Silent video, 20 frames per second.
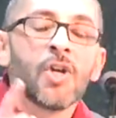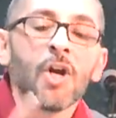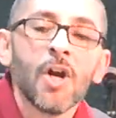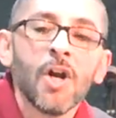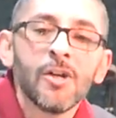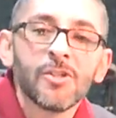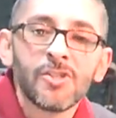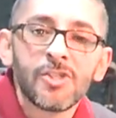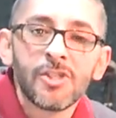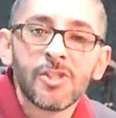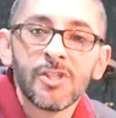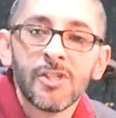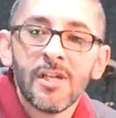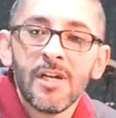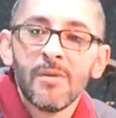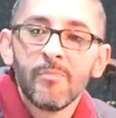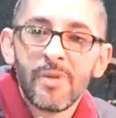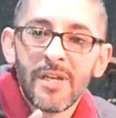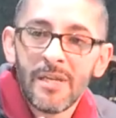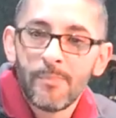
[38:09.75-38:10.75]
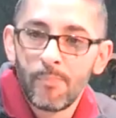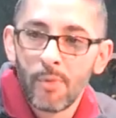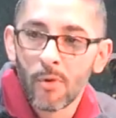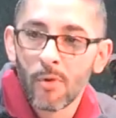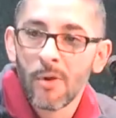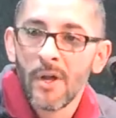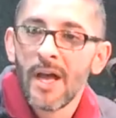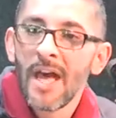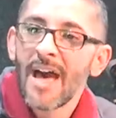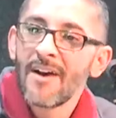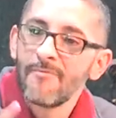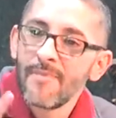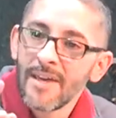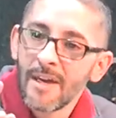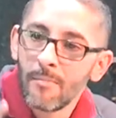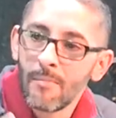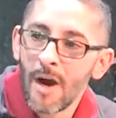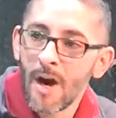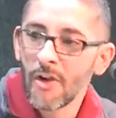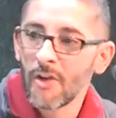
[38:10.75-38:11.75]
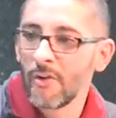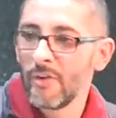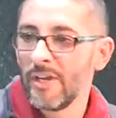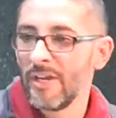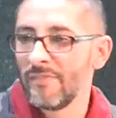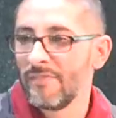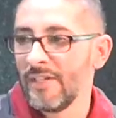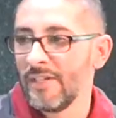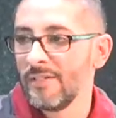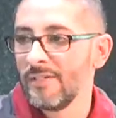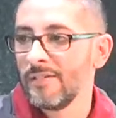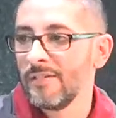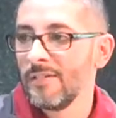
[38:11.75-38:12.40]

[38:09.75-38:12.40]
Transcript: church people have made a mockery of it.